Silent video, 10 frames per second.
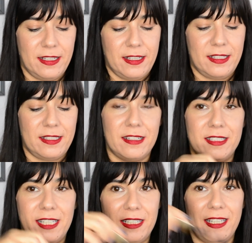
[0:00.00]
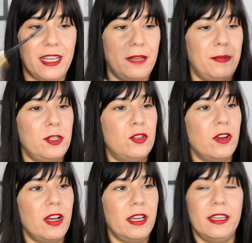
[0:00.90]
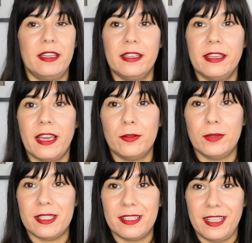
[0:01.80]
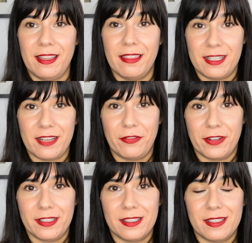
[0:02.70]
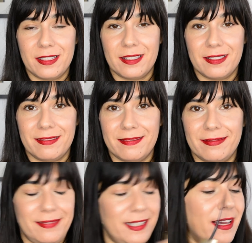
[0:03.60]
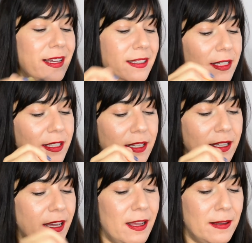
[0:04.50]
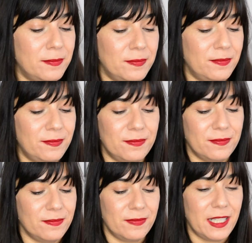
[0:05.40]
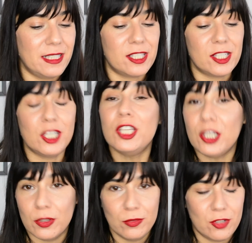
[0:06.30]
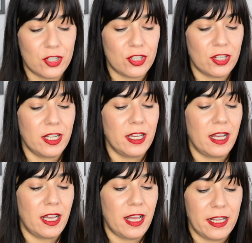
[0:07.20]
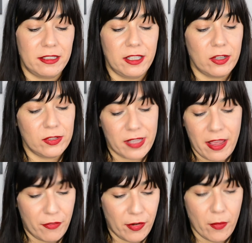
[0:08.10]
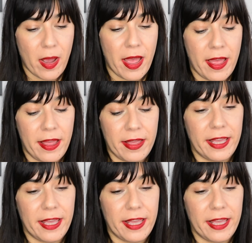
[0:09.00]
Starting to get a bit dry. Can we see the difference? Yeah. Um, it's huge. It goes everywhere.